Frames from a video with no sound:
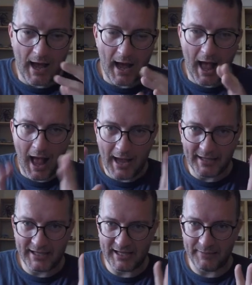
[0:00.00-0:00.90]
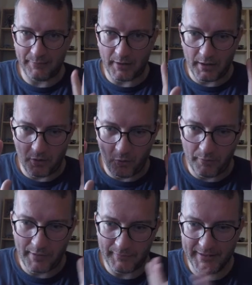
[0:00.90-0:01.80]
I keep all
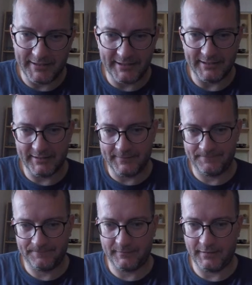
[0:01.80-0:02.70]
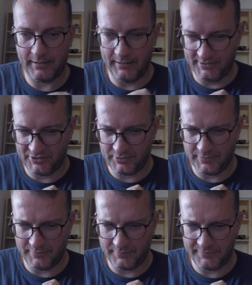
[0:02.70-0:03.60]
my media sort
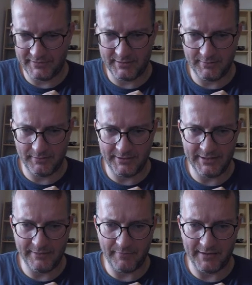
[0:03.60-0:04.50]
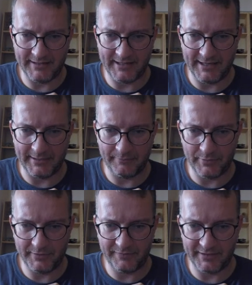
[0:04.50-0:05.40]
of year, month, day
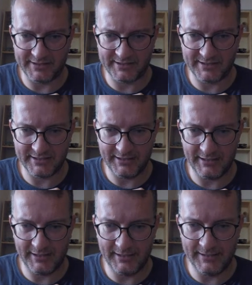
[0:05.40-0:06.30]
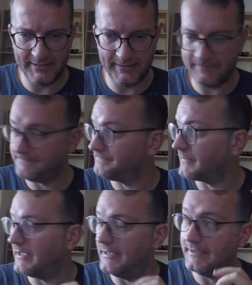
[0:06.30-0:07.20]
prefixed in
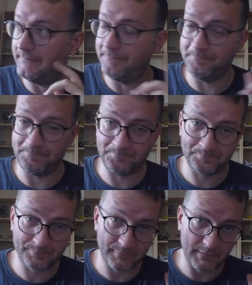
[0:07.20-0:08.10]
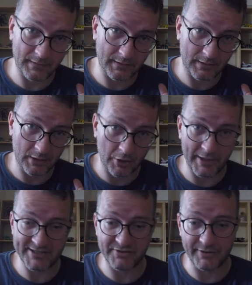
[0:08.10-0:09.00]
on
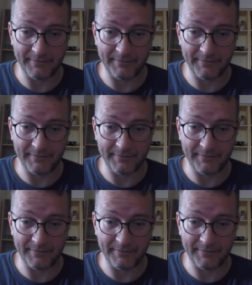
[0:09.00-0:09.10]
S3.